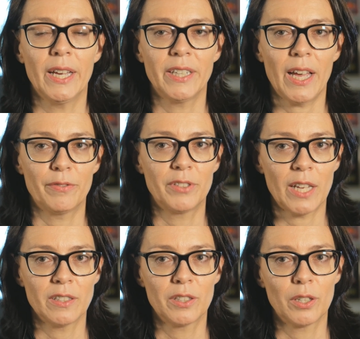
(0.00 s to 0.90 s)
They have
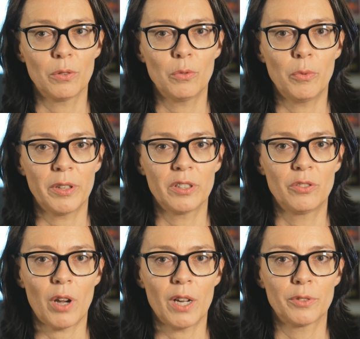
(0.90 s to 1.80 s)
done so with the
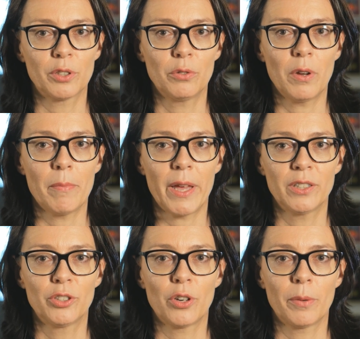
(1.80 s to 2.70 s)
draft to
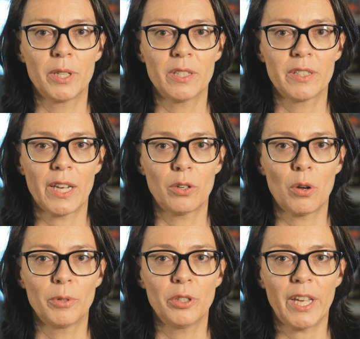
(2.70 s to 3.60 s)
amend Germany's
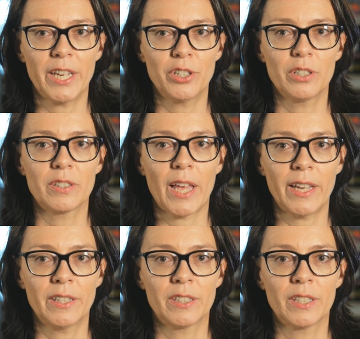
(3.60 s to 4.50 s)
Telecommunications
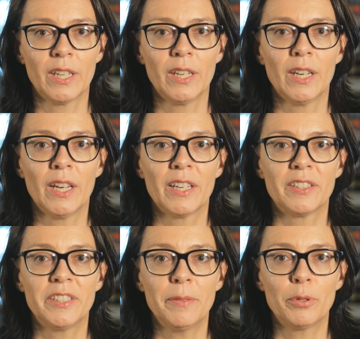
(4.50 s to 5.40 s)
Act,
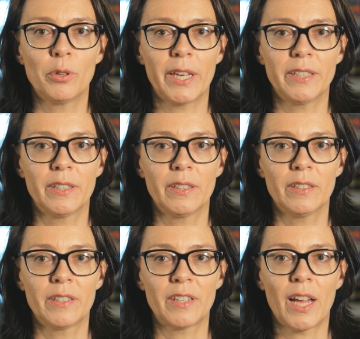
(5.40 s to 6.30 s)

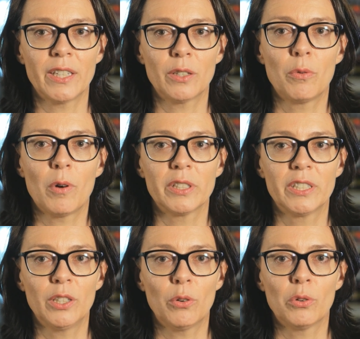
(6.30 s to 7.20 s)
stipulating that higher
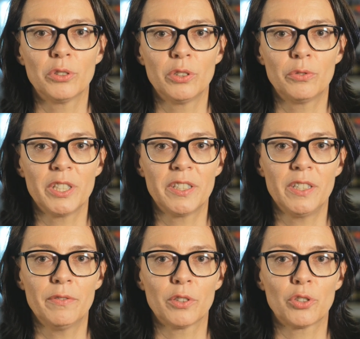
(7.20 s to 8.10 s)
quality audio
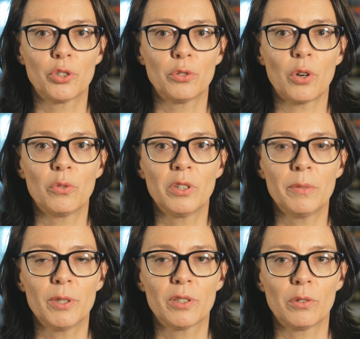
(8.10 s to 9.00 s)
receivers should only
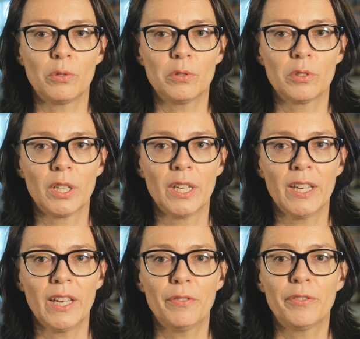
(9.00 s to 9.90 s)
be sold
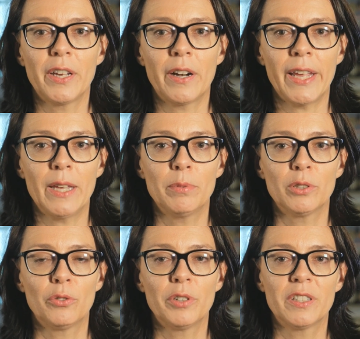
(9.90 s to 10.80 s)
if they are able
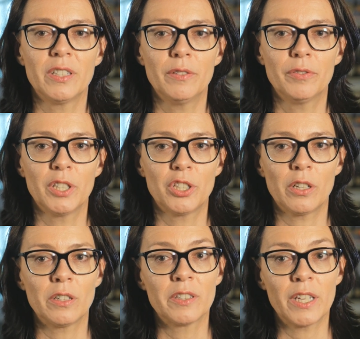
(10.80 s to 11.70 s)
to receive
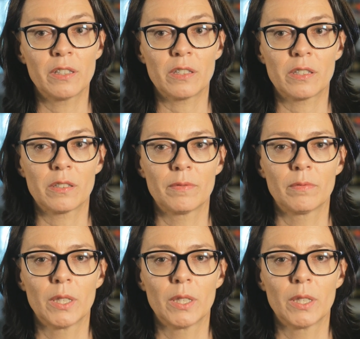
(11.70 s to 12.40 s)
digital signals.